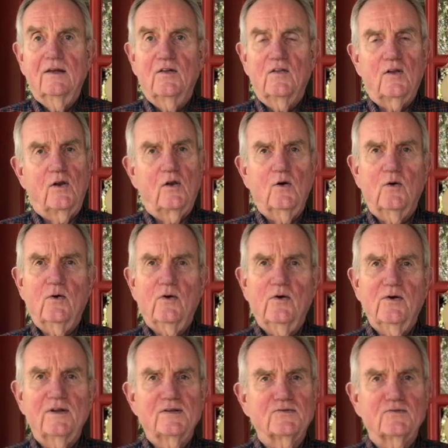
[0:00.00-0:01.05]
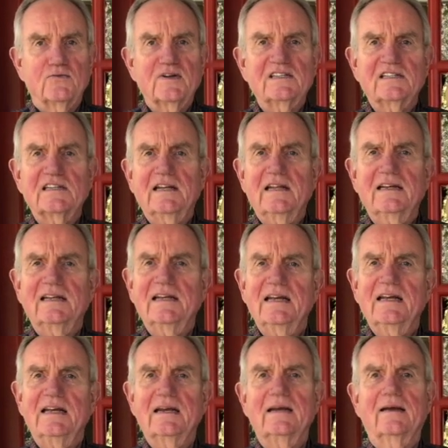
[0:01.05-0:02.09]
The Lord is risen
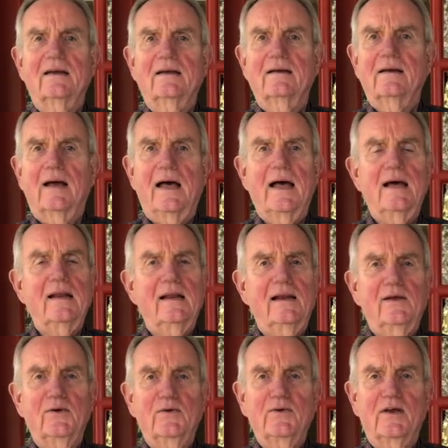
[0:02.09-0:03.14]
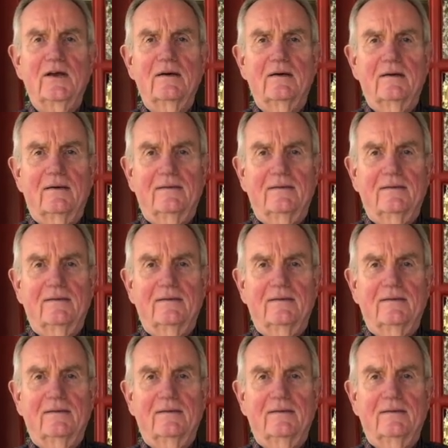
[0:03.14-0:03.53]
indeed. Hallelujah.